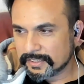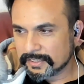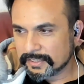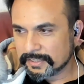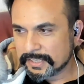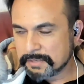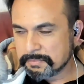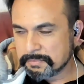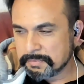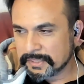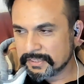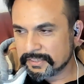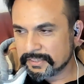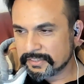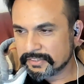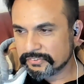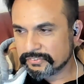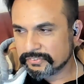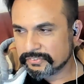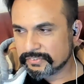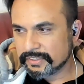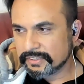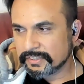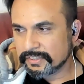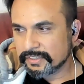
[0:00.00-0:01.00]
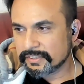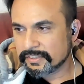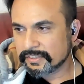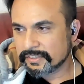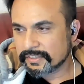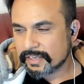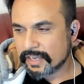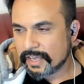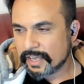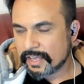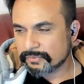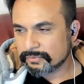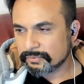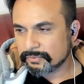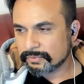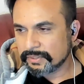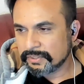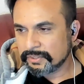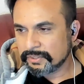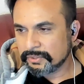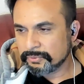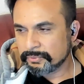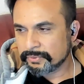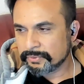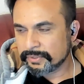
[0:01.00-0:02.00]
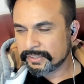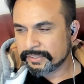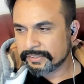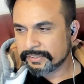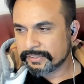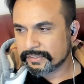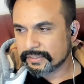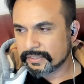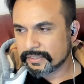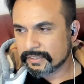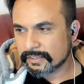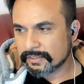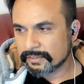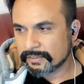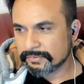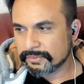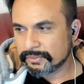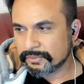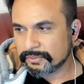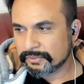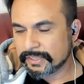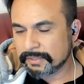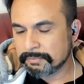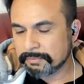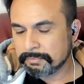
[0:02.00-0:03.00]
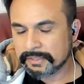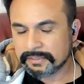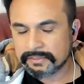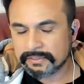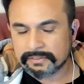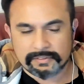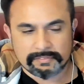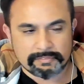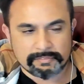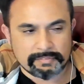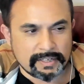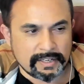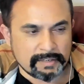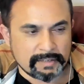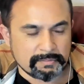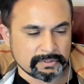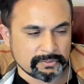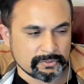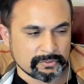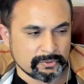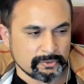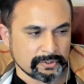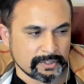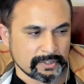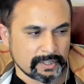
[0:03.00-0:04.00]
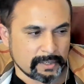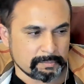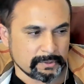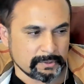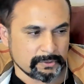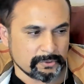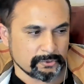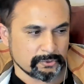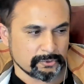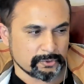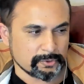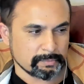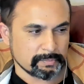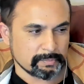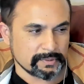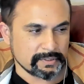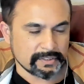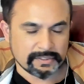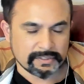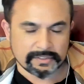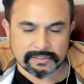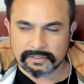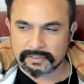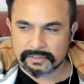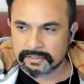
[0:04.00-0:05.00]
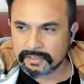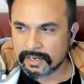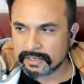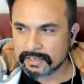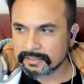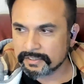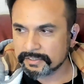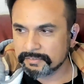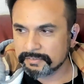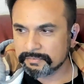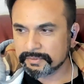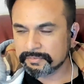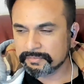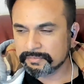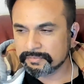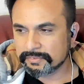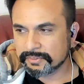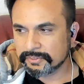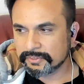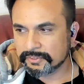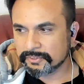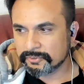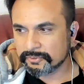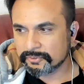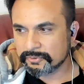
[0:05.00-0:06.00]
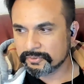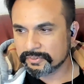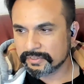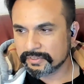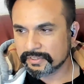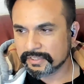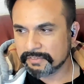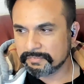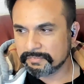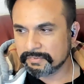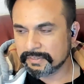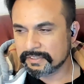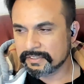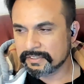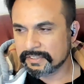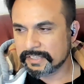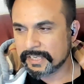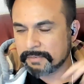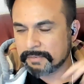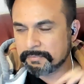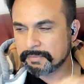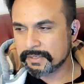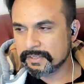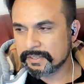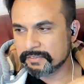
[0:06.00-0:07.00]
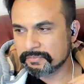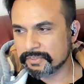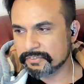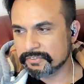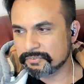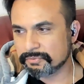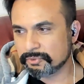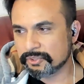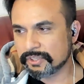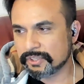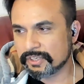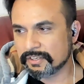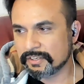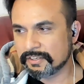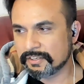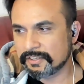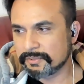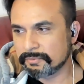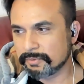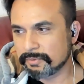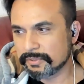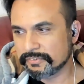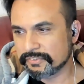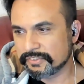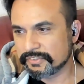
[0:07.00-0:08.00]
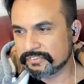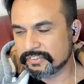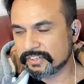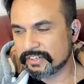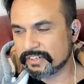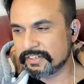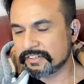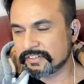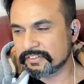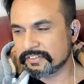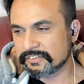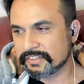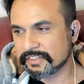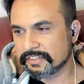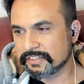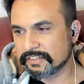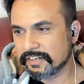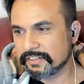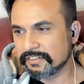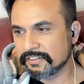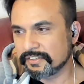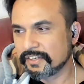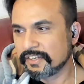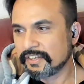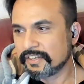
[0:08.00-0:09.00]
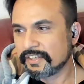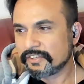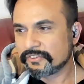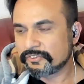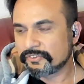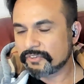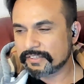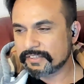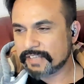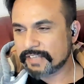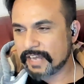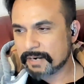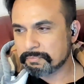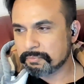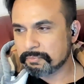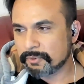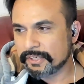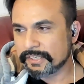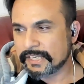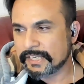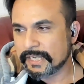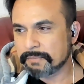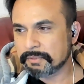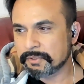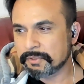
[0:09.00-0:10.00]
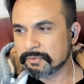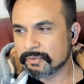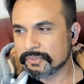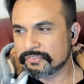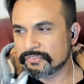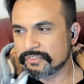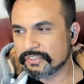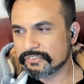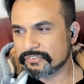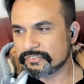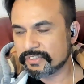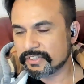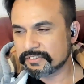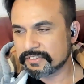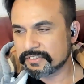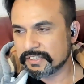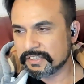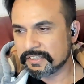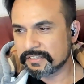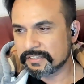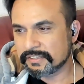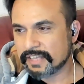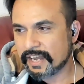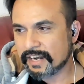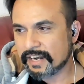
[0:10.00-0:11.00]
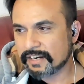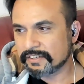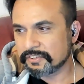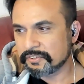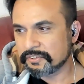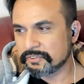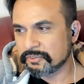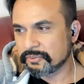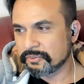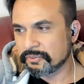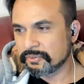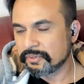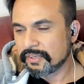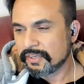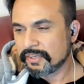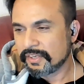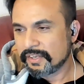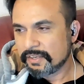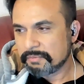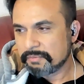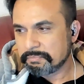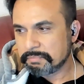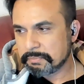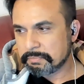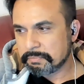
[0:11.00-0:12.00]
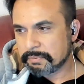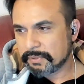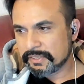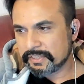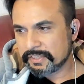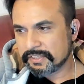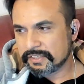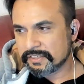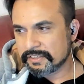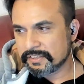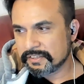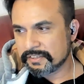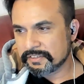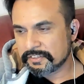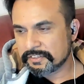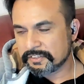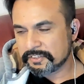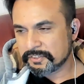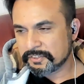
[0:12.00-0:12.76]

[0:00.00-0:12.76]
Gaming industry, as we knew it, gaming when I was growing up, it used to be not even, even gaming is for the nerd is a later thing, right? So at that point, gaming was just a thing that people in